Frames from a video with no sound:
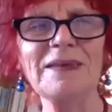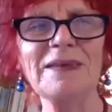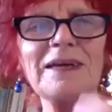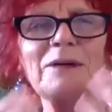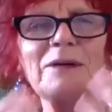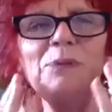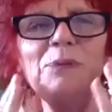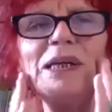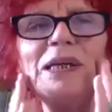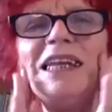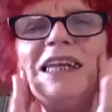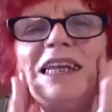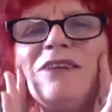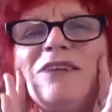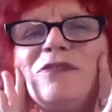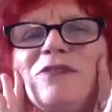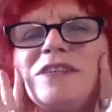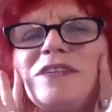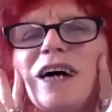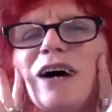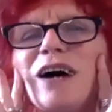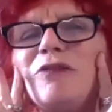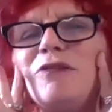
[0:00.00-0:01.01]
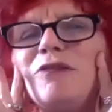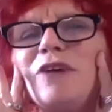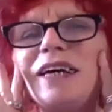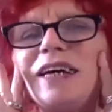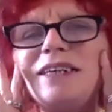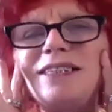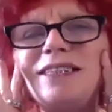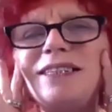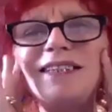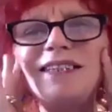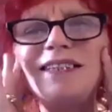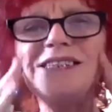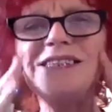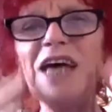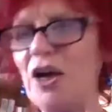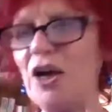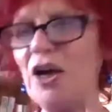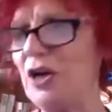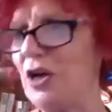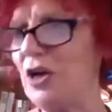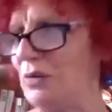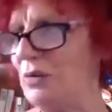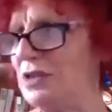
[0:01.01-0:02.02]
We lift our faces,
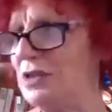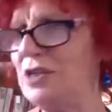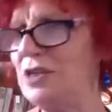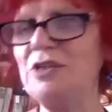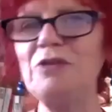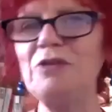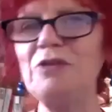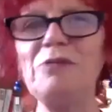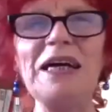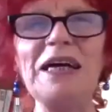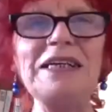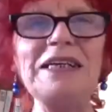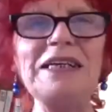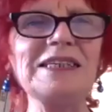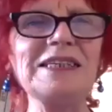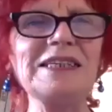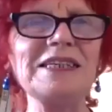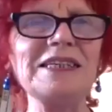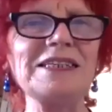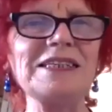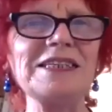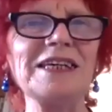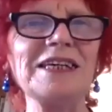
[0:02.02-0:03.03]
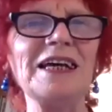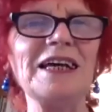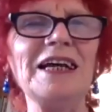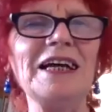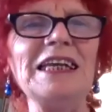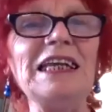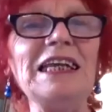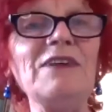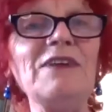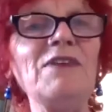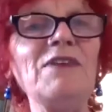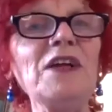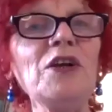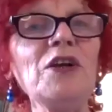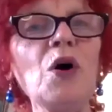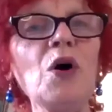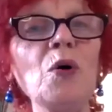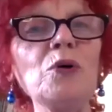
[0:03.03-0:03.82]
go to the races, leaving no